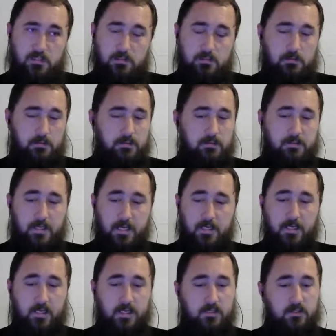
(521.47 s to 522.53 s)
this day
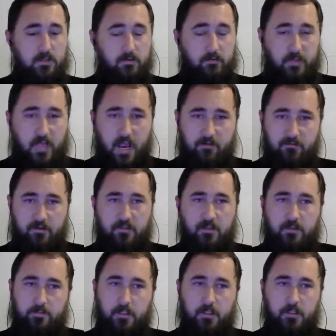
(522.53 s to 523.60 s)
and age, with
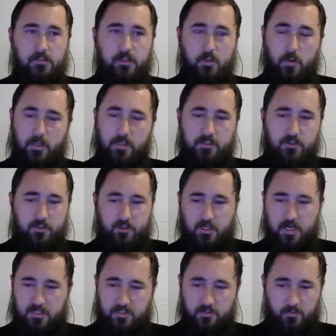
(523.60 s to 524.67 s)
everything being so
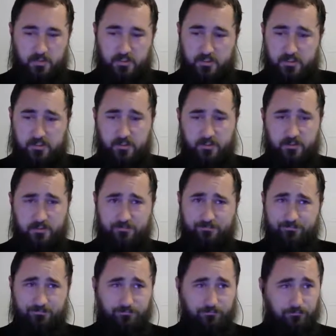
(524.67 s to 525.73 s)
interconnected with each other,
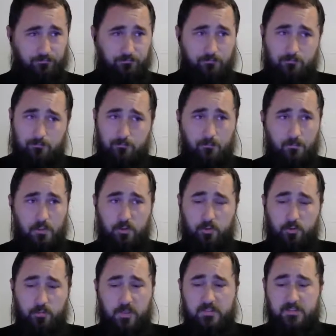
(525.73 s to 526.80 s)

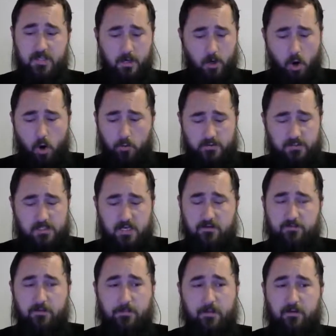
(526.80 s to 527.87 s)
you may say, oh, it's
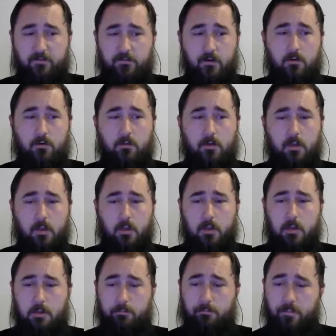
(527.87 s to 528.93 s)
safe on my phone.
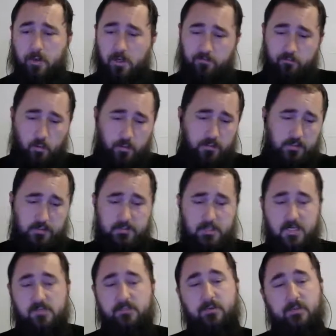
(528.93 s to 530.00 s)
But if one of these
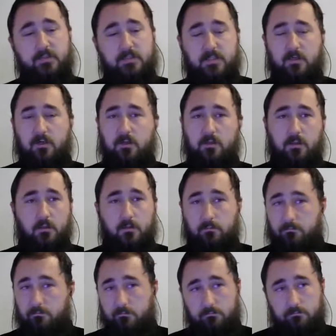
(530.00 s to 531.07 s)
exploits get on there,
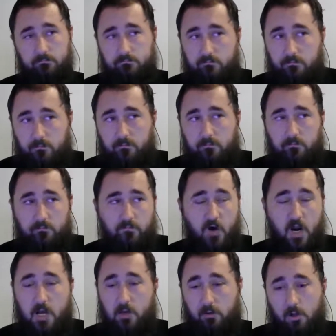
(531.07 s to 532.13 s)
for
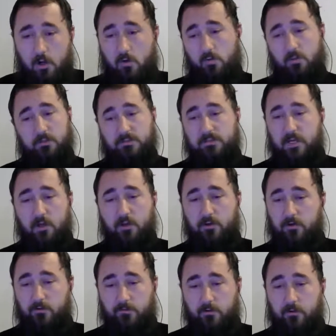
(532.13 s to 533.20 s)
how long will it stay on
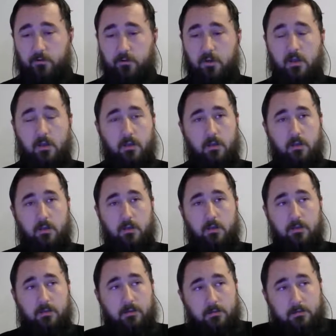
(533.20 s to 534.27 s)
your phone?
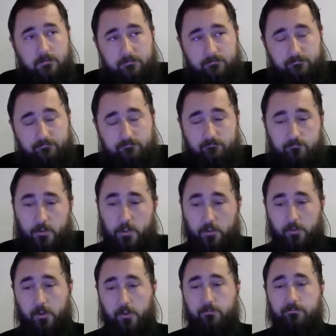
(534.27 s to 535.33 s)
We don't
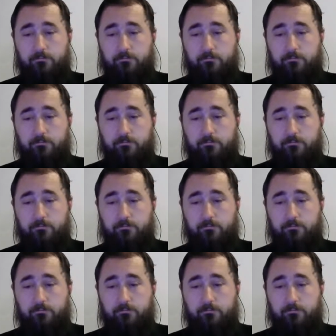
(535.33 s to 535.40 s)
know.